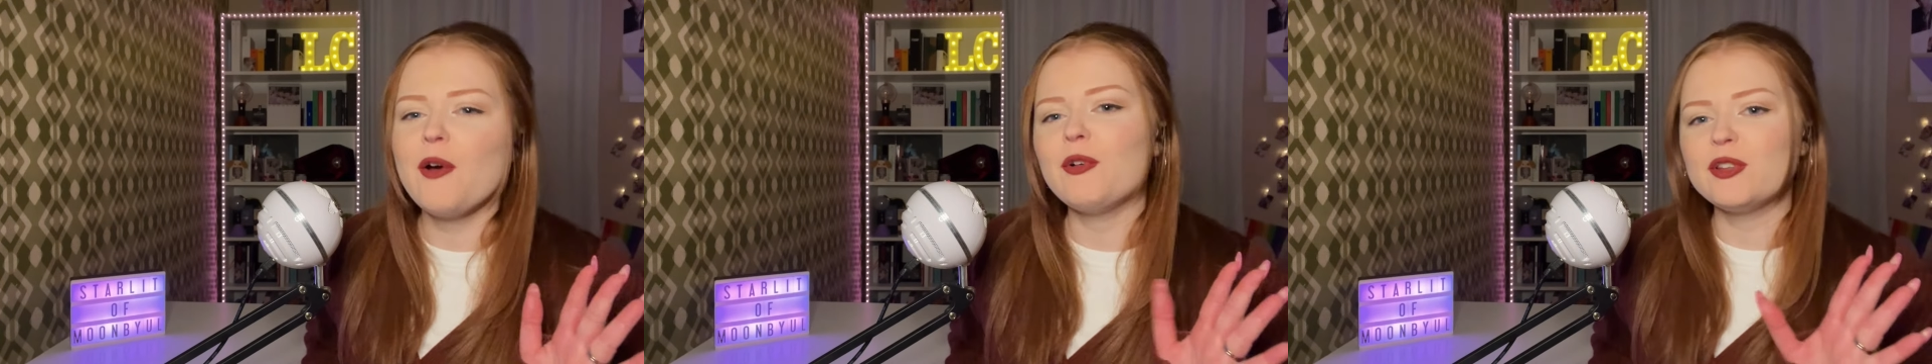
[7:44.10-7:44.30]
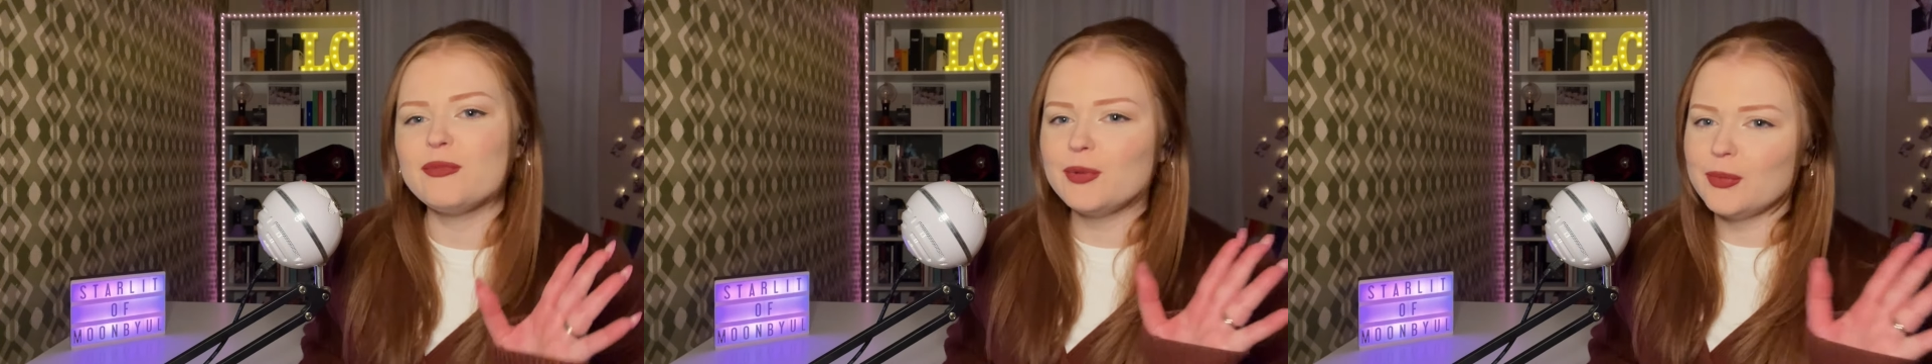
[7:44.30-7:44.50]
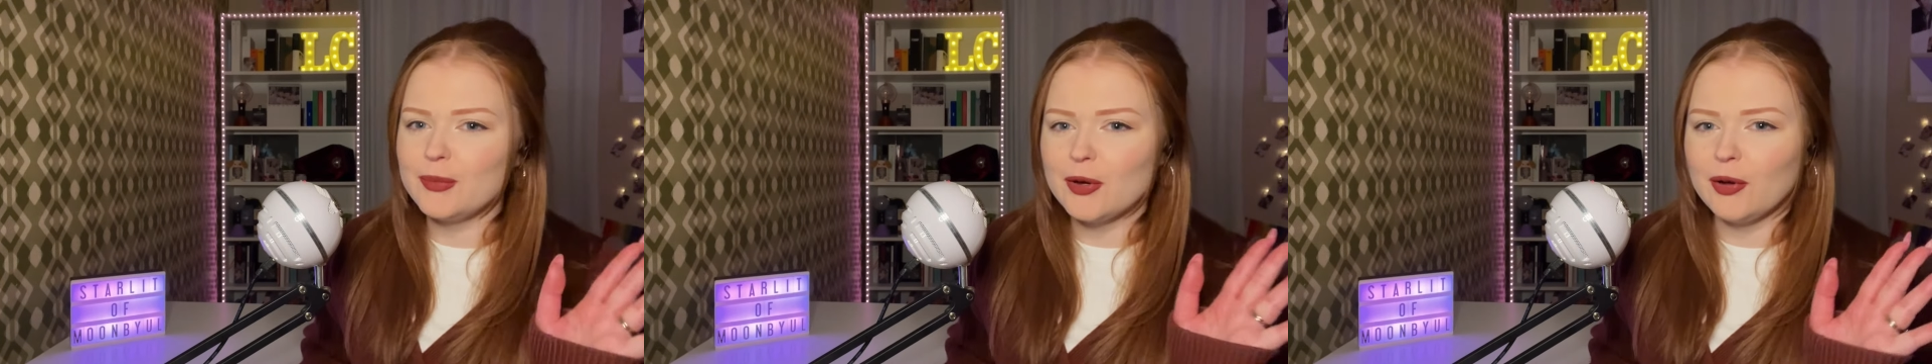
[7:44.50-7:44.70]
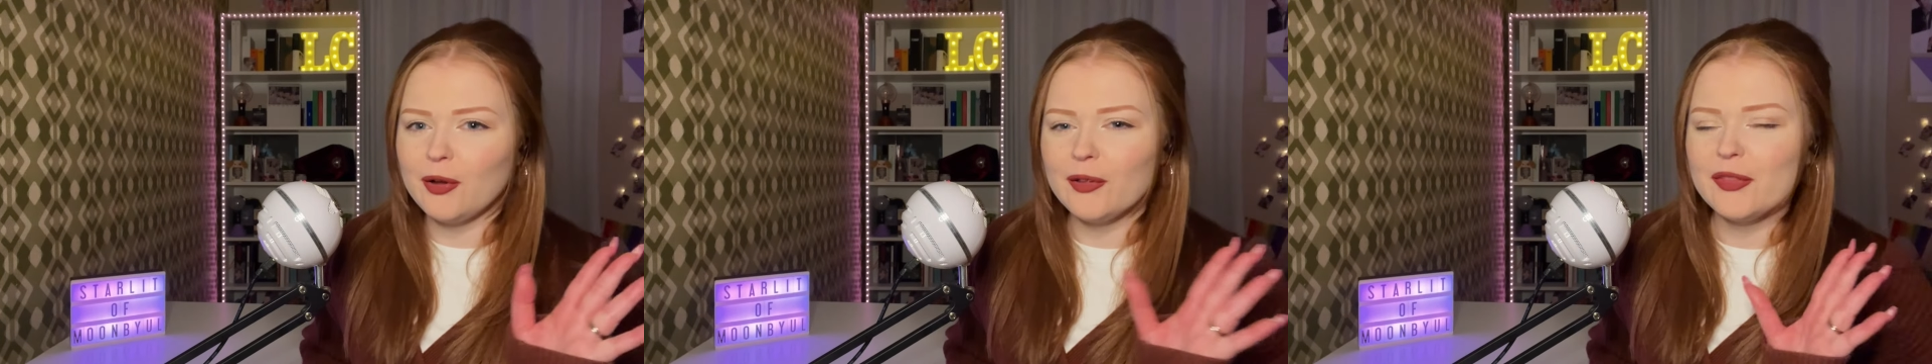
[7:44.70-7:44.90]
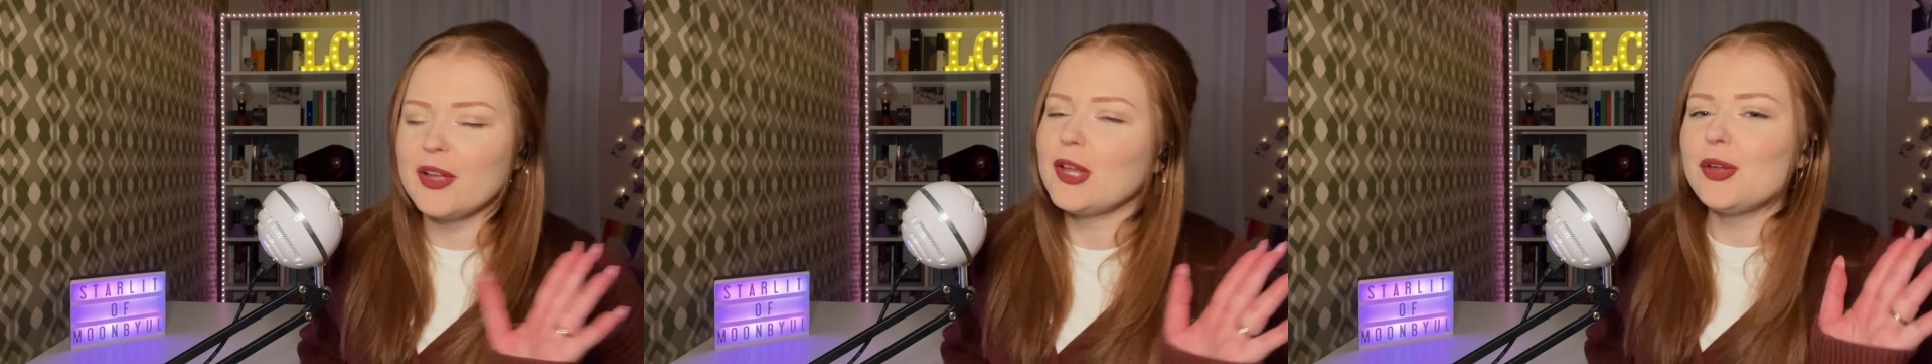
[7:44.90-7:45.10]
with
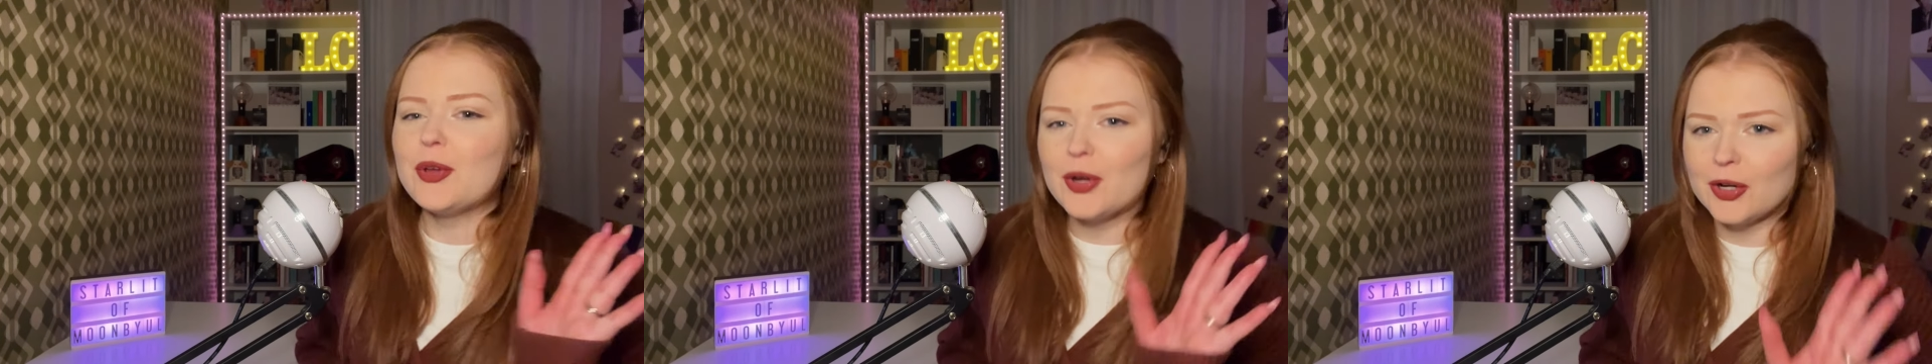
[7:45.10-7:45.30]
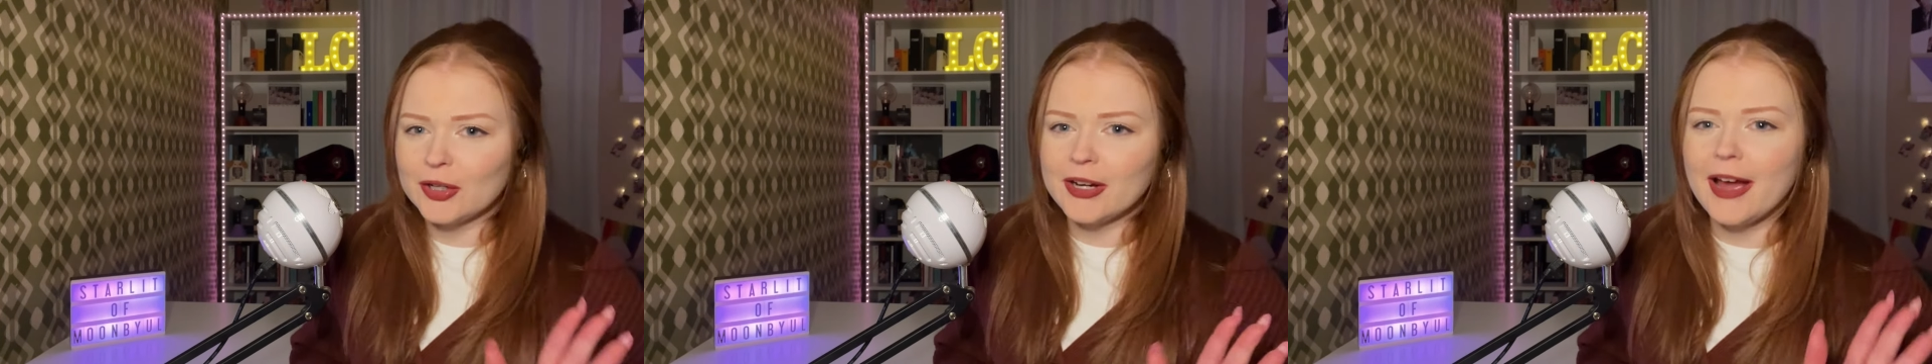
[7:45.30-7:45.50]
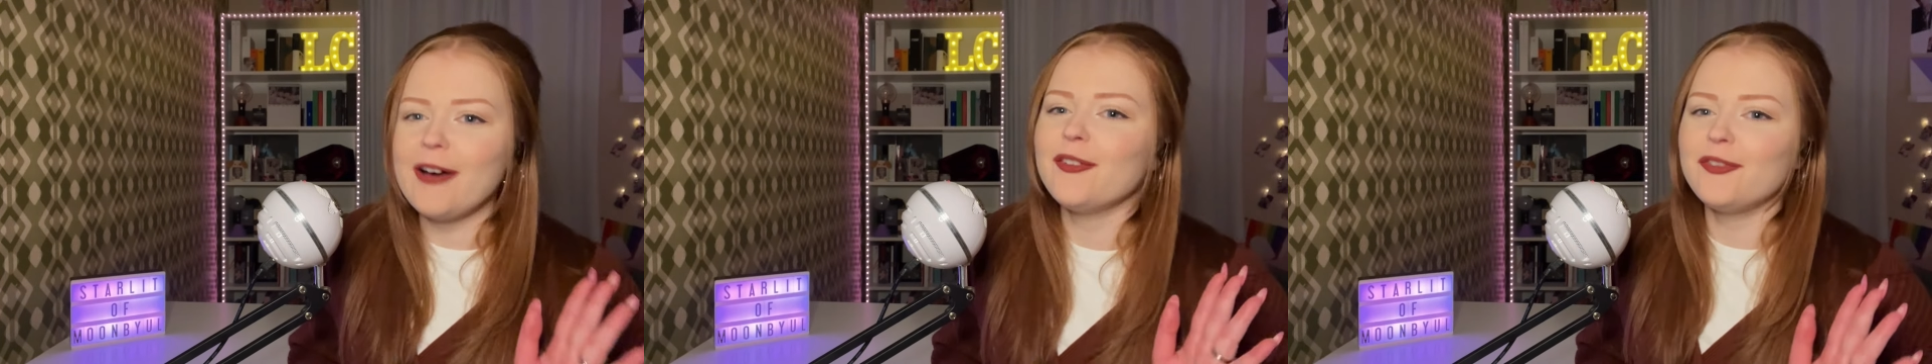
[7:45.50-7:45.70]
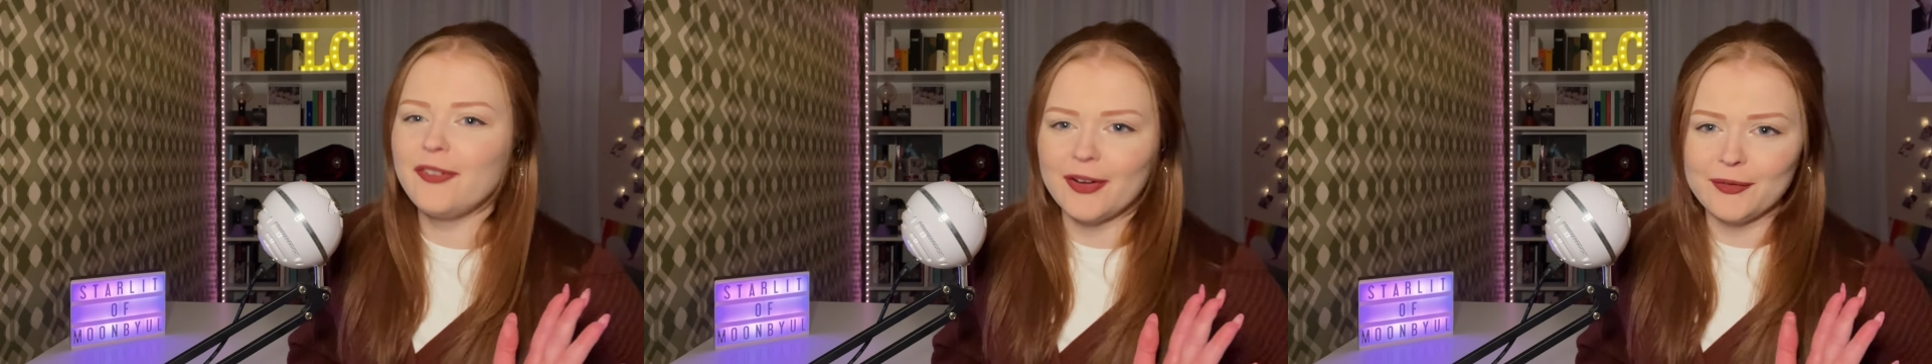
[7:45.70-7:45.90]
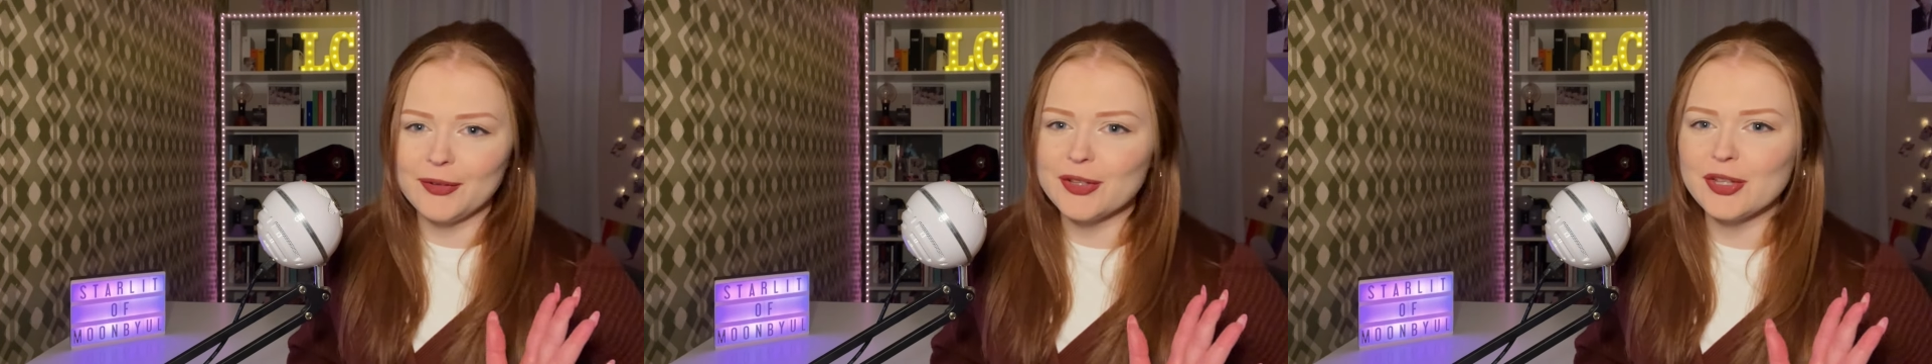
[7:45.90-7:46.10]
Moonbyul that you couldn't have
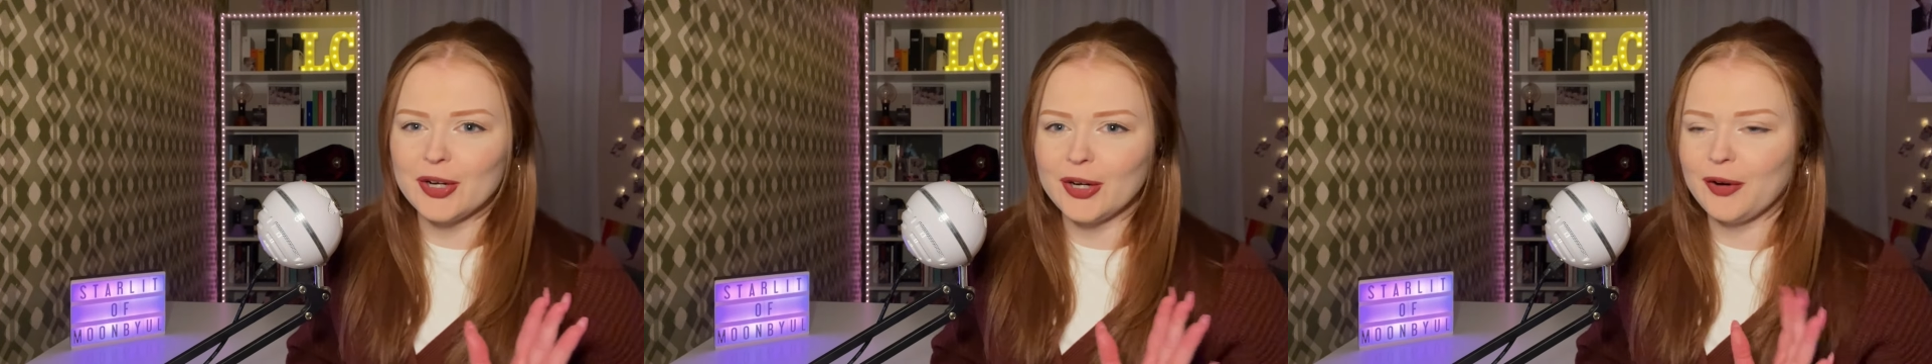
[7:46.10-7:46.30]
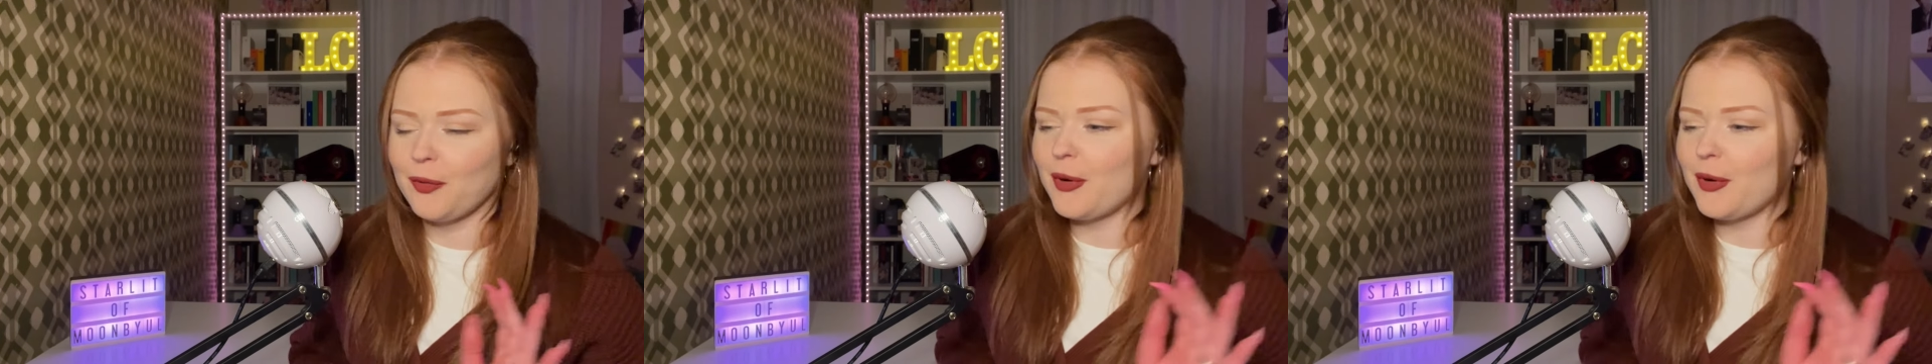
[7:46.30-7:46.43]
fun with her,